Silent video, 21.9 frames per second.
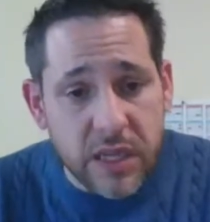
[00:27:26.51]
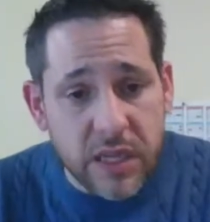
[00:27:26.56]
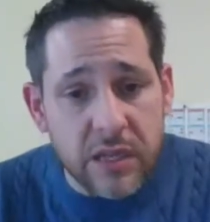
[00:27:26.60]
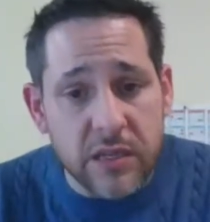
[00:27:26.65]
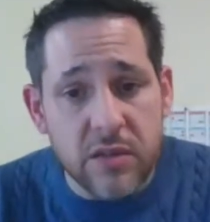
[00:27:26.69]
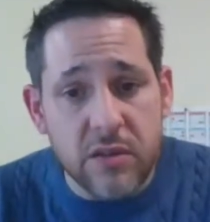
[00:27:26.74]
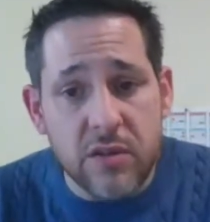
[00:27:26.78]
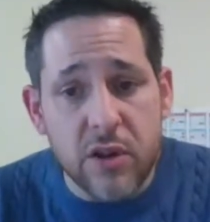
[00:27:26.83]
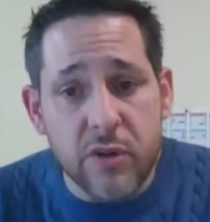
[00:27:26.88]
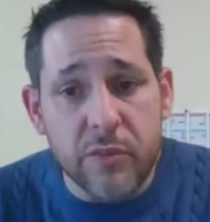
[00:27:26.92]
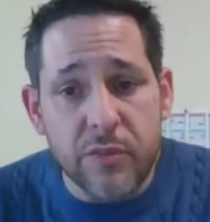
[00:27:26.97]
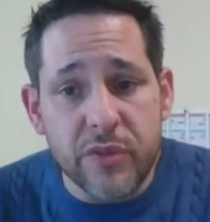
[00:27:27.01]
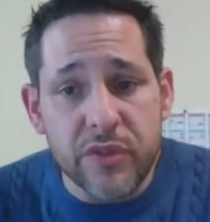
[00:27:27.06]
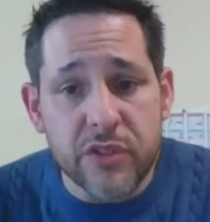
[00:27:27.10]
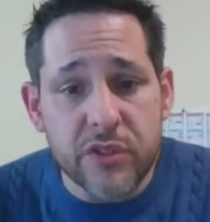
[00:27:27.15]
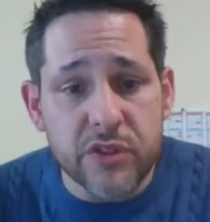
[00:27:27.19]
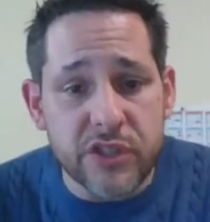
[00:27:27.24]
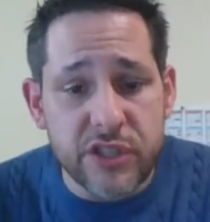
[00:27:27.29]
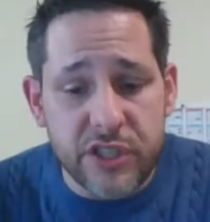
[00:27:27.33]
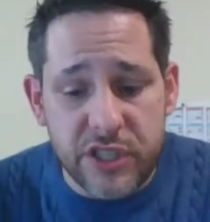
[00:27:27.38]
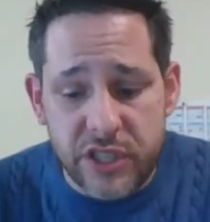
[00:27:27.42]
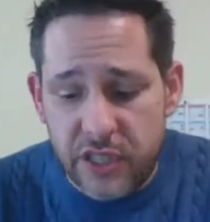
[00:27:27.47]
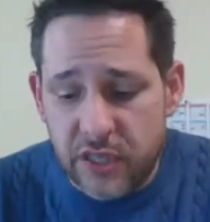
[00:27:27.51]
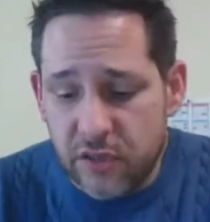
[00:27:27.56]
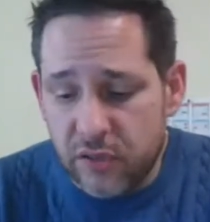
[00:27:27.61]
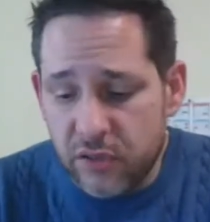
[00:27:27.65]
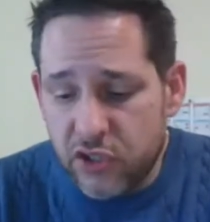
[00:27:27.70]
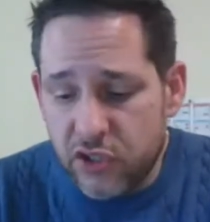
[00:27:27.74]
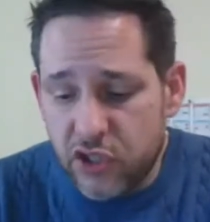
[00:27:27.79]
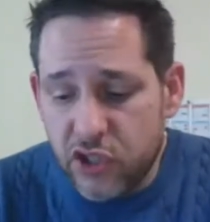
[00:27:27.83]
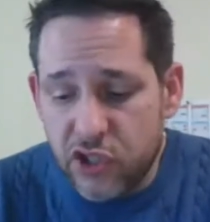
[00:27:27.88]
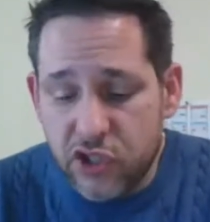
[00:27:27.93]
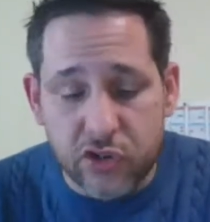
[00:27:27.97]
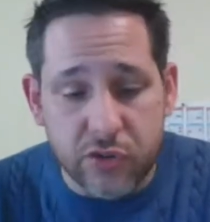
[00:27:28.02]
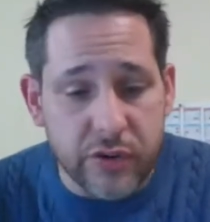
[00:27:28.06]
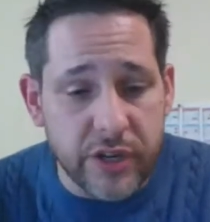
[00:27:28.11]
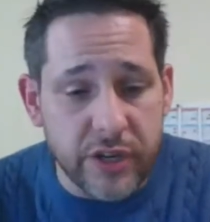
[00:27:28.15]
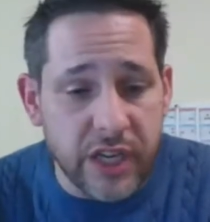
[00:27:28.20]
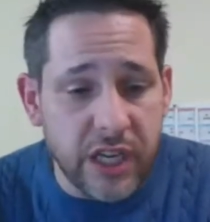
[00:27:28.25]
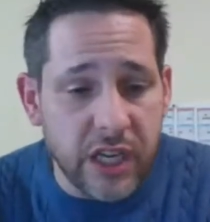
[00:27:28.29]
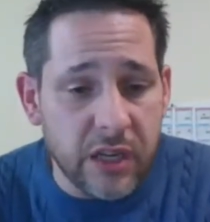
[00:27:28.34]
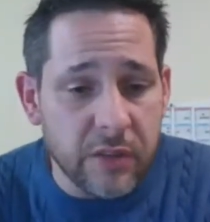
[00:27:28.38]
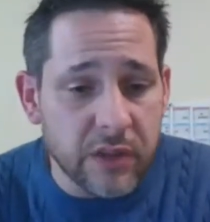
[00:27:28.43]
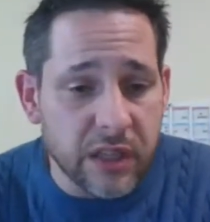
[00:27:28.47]
I do know Mr. Shields
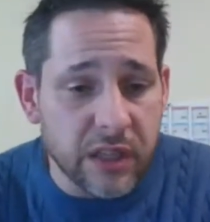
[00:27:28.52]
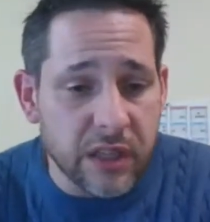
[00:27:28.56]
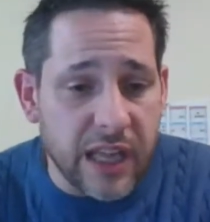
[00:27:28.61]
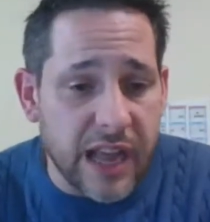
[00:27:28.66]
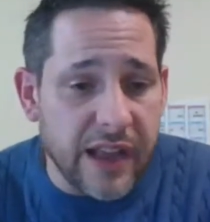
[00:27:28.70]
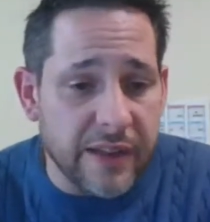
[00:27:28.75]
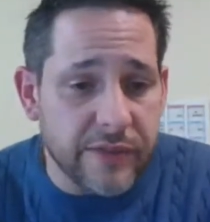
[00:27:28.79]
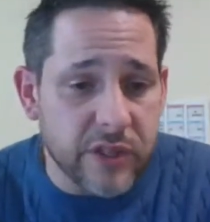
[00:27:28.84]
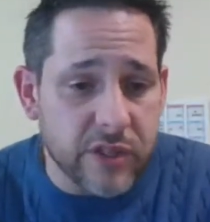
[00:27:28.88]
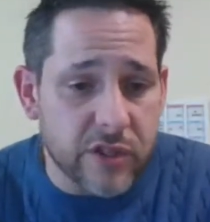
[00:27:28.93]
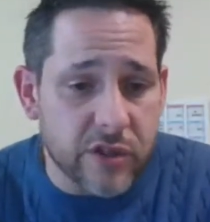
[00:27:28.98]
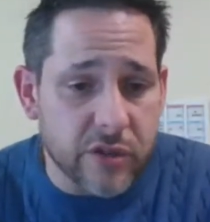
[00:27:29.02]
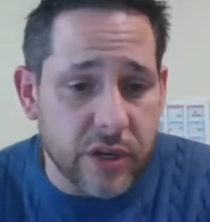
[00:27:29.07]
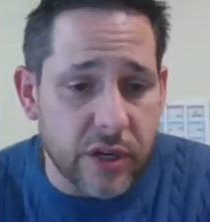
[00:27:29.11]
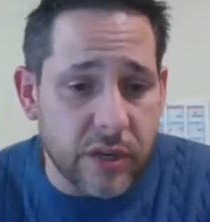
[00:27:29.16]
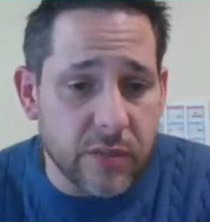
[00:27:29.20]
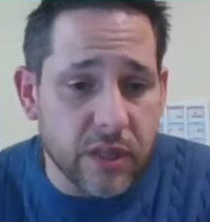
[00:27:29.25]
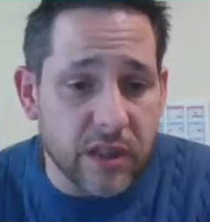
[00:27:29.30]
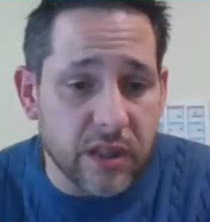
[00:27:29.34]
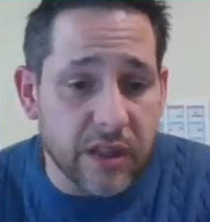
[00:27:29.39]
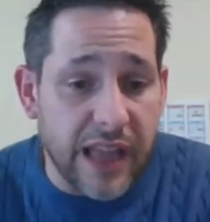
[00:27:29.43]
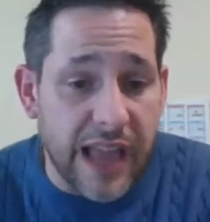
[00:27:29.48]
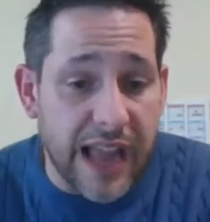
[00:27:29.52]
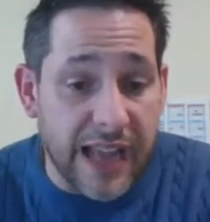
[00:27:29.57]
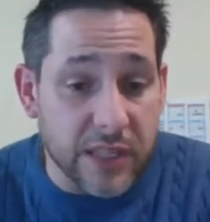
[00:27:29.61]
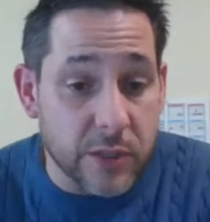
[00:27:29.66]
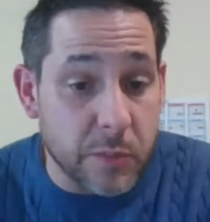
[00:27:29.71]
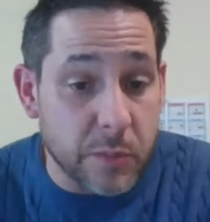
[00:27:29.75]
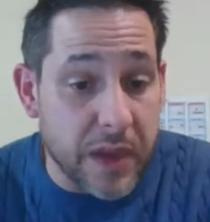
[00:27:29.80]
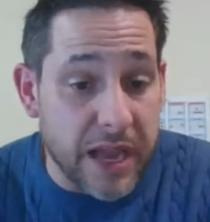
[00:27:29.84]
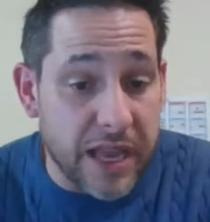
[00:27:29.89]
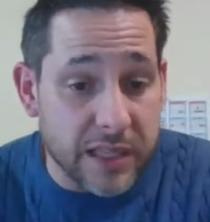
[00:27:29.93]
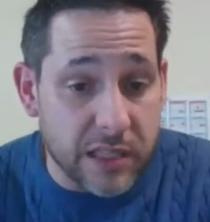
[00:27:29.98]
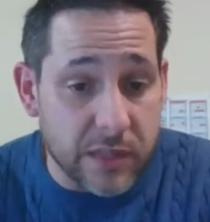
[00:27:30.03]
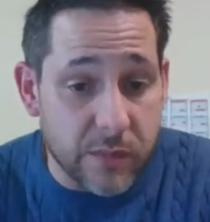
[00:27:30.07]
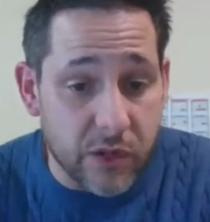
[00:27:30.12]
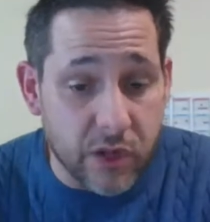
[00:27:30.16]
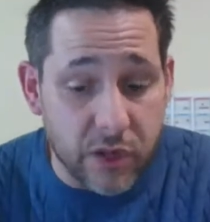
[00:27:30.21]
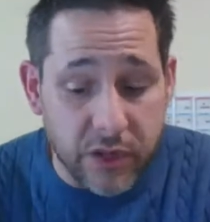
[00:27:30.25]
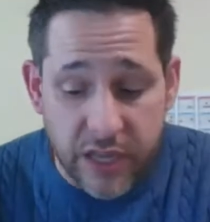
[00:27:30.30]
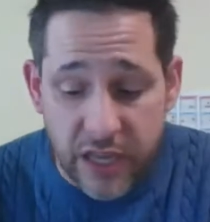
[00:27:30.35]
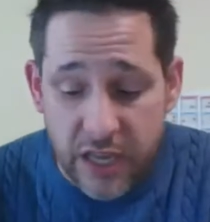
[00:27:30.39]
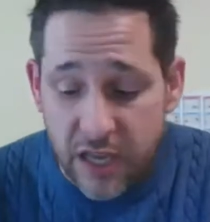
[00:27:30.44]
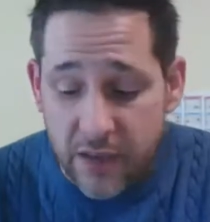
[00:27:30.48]
live streamed the last
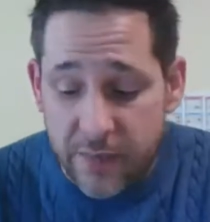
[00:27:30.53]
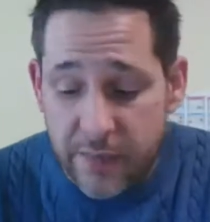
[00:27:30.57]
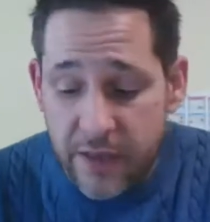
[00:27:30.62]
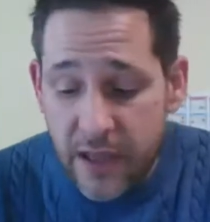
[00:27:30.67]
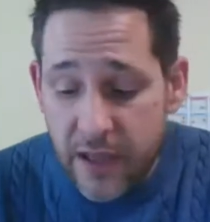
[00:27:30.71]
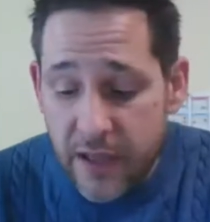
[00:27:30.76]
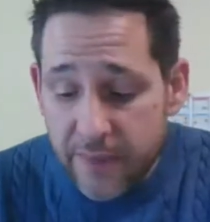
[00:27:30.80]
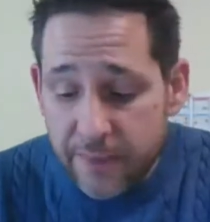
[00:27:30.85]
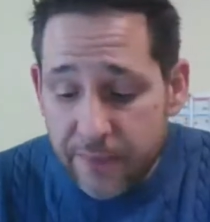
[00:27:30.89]
basketball game.